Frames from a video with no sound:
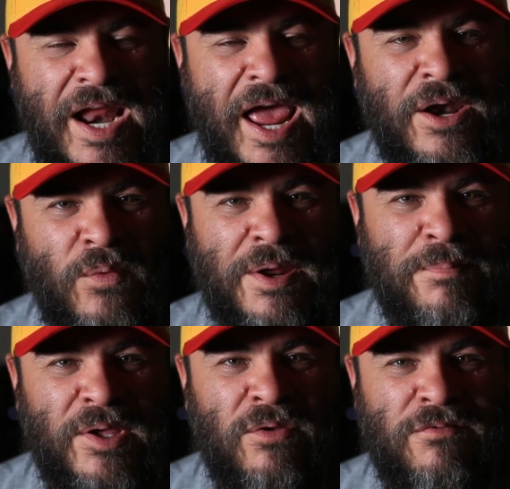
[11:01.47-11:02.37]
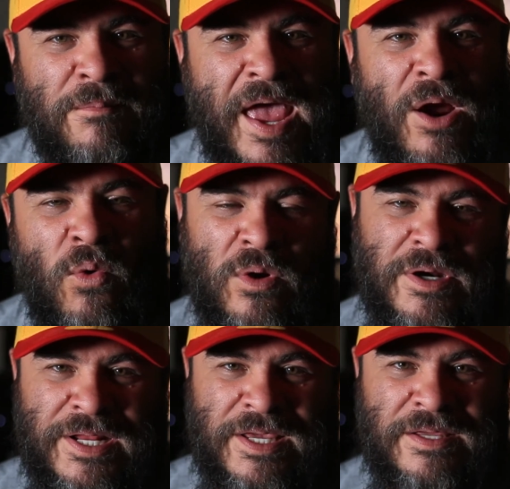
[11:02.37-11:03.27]
I had rebuilt from that
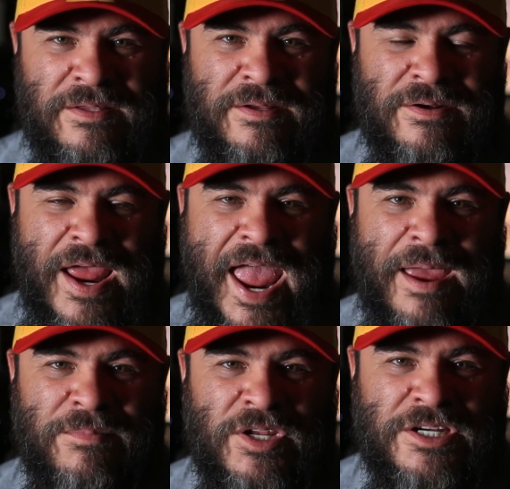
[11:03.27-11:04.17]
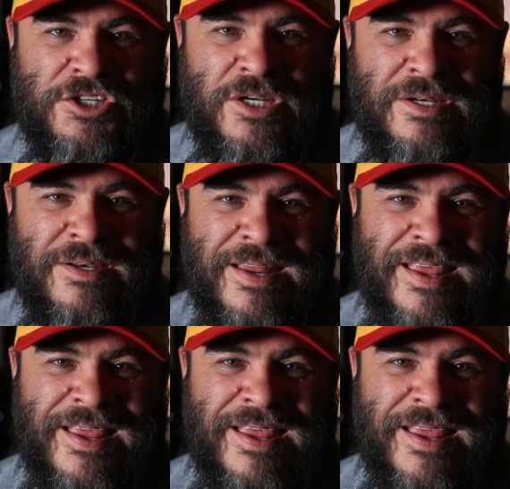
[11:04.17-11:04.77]
Hornady ammunition